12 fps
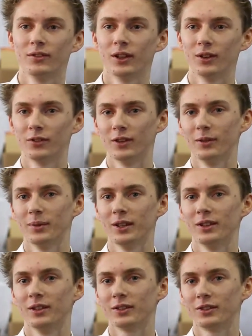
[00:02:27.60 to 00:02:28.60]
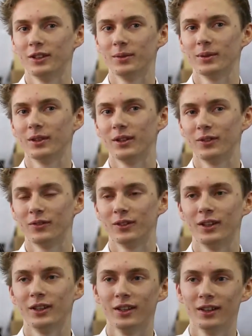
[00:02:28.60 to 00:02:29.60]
Fell off it a bit last year, but hopefully